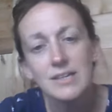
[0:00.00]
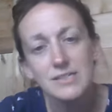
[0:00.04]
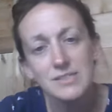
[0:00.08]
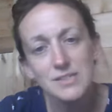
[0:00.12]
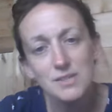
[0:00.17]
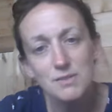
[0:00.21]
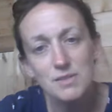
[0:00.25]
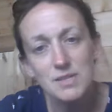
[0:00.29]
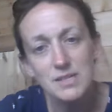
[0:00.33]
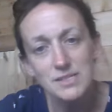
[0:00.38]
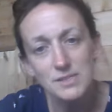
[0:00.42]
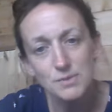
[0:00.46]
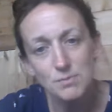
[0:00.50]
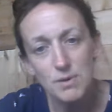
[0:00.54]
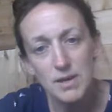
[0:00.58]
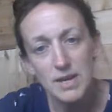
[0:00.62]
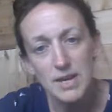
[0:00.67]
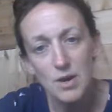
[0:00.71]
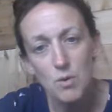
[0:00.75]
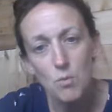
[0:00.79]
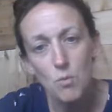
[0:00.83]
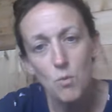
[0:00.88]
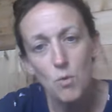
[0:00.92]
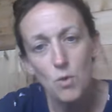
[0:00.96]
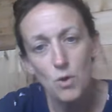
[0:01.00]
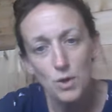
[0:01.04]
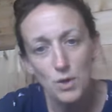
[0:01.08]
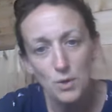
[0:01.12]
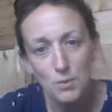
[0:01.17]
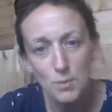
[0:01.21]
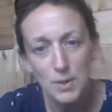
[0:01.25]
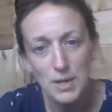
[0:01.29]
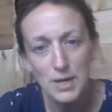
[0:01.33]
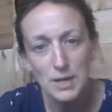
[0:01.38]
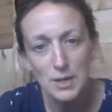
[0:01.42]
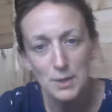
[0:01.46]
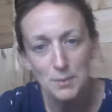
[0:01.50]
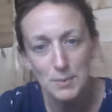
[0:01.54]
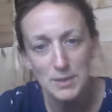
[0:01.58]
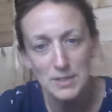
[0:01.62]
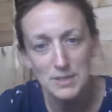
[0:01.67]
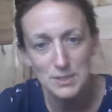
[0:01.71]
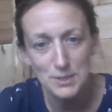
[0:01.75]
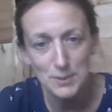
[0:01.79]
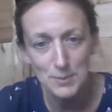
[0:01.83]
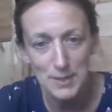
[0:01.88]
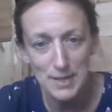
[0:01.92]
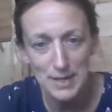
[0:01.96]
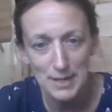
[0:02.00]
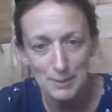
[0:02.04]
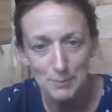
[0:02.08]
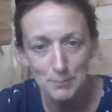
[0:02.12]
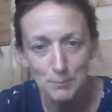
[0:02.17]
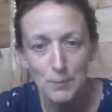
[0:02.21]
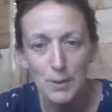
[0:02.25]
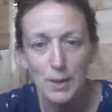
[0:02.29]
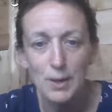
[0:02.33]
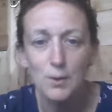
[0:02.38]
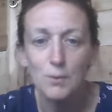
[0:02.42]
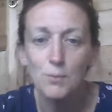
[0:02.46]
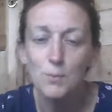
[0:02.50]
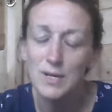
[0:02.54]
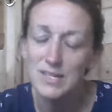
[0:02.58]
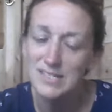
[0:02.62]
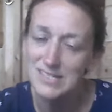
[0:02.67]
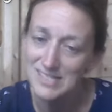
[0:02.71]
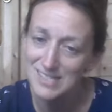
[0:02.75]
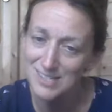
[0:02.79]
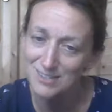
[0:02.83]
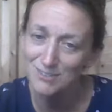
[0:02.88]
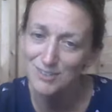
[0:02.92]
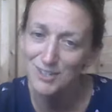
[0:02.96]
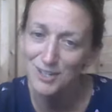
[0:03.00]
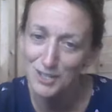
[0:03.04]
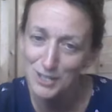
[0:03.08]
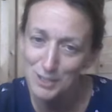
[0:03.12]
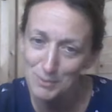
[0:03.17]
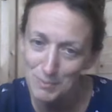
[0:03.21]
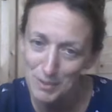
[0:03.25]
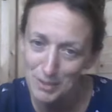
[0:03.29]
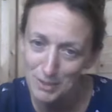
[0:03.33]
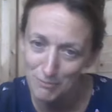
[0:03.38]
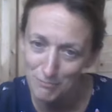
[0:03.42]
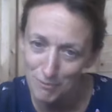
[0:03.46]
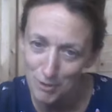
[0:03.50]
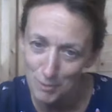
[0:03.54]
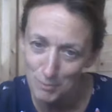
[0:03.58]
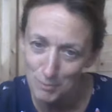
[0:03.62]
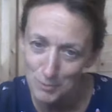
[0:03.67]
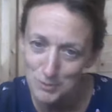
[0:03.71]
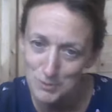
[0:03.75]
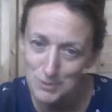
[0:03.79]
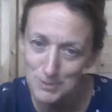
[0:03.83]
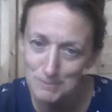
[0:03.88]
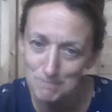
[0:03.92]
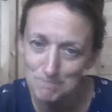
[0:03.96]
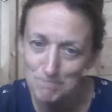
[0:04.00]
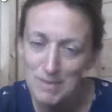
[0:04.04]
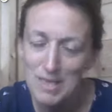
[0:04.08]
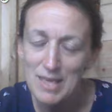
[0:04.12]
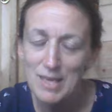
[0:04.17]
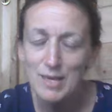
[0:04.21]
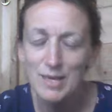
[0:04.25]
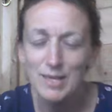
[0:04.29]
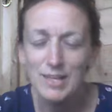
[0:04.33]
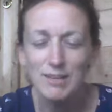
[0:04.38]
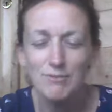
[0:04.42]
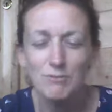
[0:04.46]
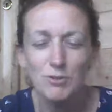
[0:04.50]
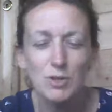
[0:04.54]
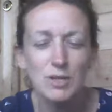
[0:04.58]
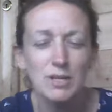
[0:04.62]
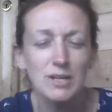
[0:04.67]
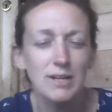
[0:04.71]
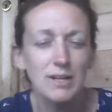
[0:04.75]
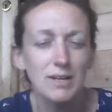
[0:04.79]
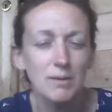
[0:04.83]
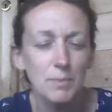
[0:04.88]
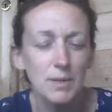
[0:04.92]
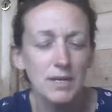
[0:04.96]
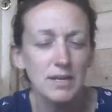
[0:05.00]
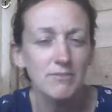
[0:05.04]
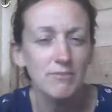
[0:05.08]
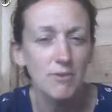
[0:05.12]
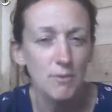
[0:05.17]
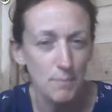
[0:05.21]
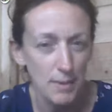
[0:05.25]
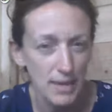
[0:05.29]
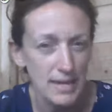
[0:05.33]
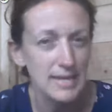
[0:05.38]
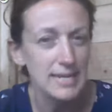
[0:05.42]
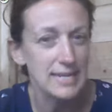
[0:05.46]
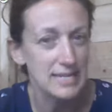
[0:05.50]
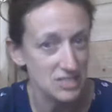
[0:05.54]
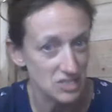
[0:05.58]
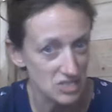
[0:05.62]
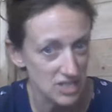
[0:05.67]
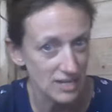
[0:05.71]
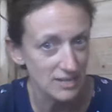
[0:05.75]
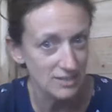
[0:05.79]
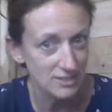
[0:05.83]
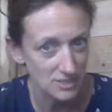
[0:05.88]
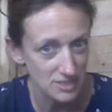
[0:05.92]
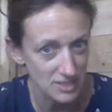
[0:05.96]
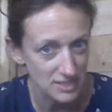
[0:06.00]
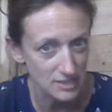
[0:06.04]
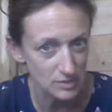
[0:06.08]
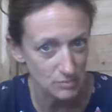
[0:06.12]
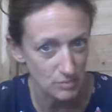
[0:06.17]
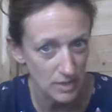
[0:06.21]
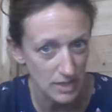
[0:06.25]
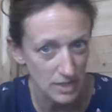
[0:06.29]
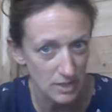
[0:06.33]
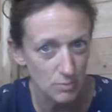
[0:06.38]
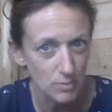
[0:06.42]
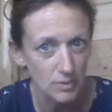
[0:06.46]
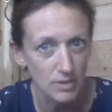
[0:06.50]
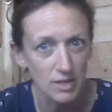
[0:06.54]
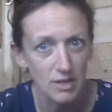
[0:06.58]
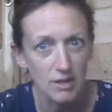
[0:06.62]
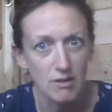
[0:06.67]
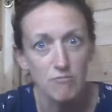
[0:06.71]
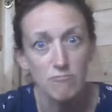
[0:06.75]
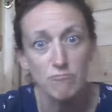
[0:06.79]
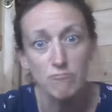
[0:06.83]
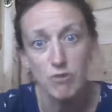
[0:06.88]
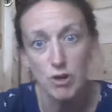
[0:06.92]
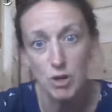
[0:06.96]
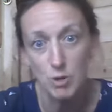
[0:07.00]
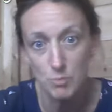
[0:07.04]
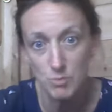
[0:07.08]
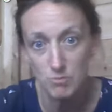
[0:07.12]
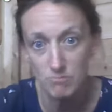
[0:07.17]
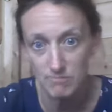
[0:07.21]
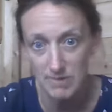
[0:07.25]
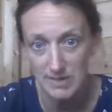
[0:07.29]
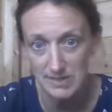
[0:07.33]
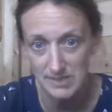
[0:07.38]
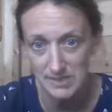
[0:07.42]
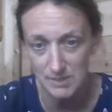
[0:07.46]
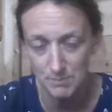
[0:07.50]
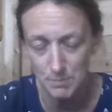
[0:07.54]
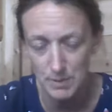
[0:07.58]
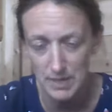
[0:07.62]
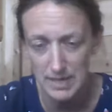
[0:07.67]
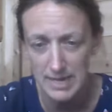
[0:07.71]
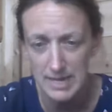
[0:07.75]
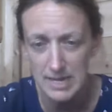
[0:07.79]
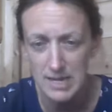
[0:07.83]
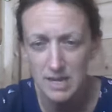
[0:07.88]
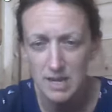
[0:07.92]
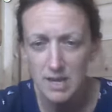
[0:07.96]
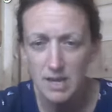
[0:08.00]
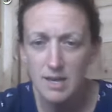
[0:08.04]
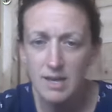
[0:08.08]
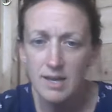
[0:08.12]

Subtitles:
So this week, what are we going to be doing? Well, we're still learning about the Romans. Giving you a little bit of a baking challenge this week with a Roman recipe.